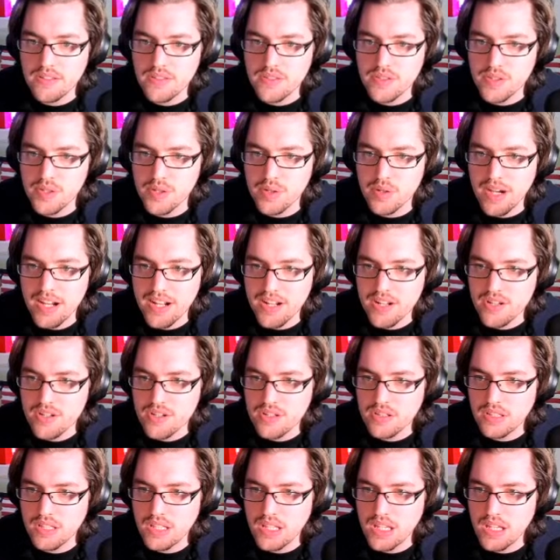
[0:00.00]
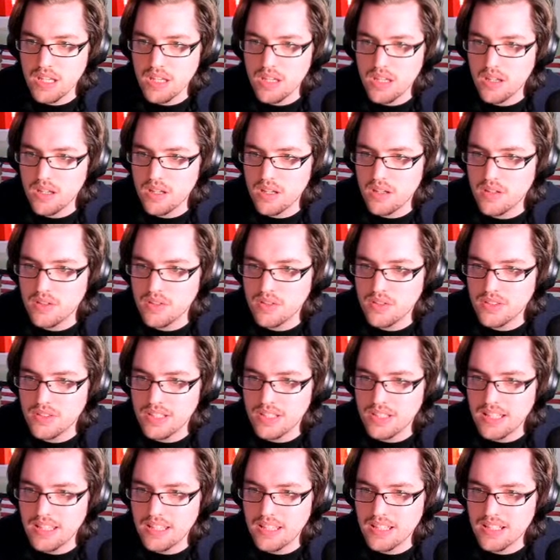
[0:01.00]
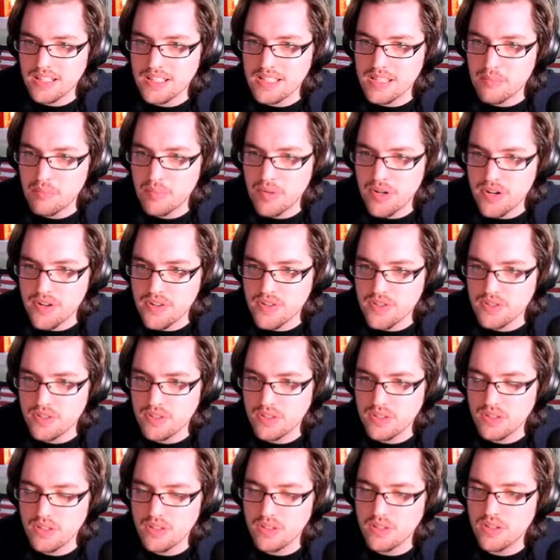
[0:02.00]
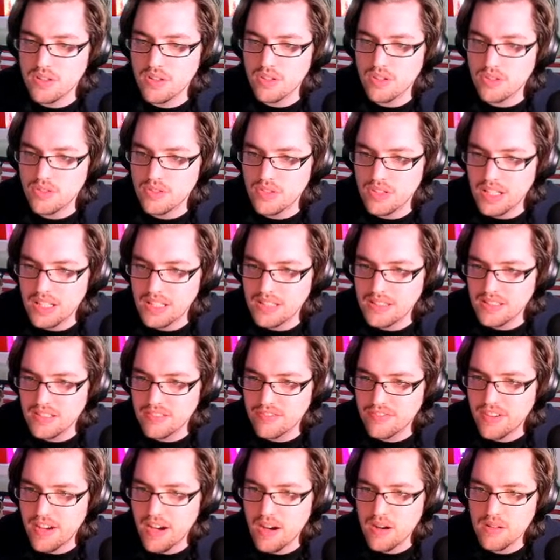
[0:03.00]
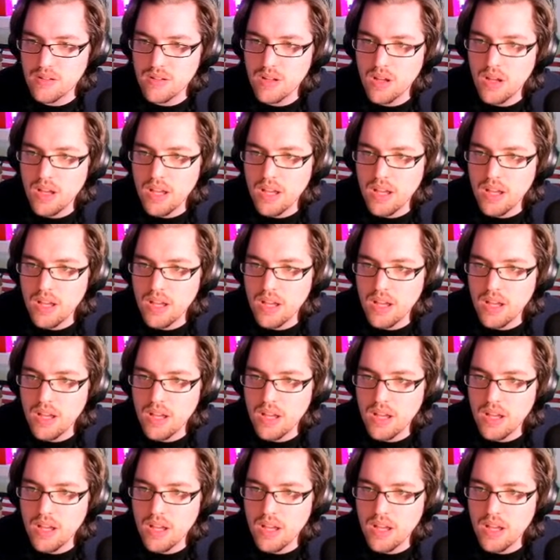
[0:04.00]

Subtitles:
so actually select a person, not data found.